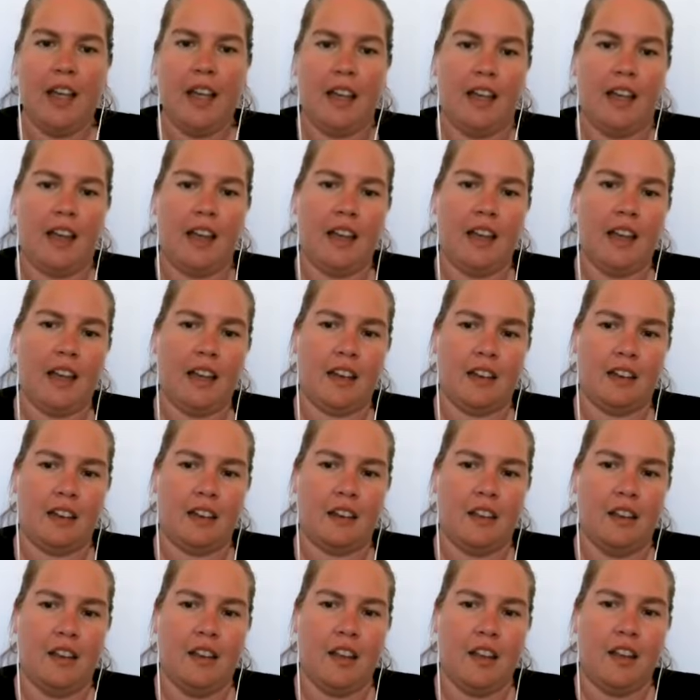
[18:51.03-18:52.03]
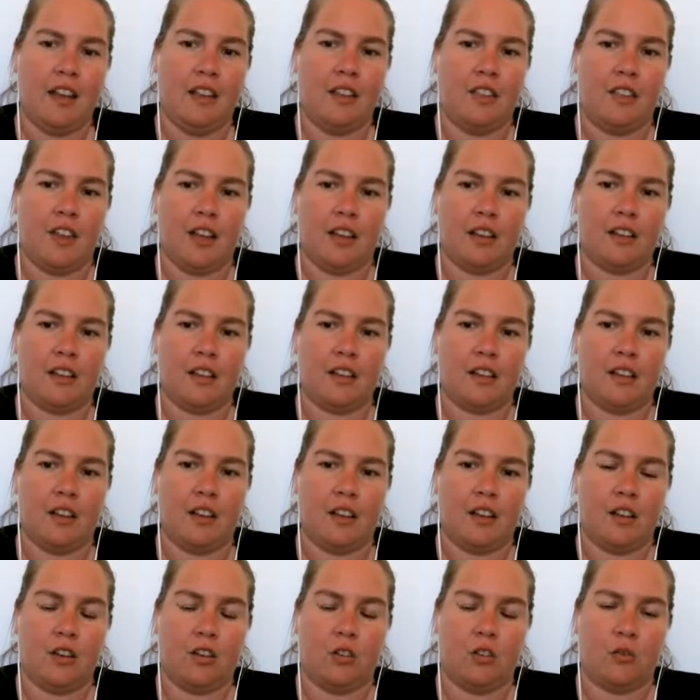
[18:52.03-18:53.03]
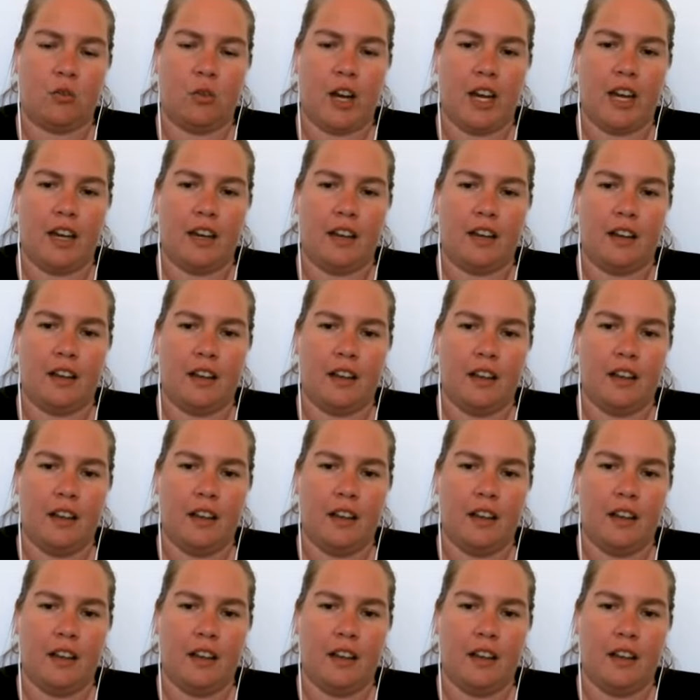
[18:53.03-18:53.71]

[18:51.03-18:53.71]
and this great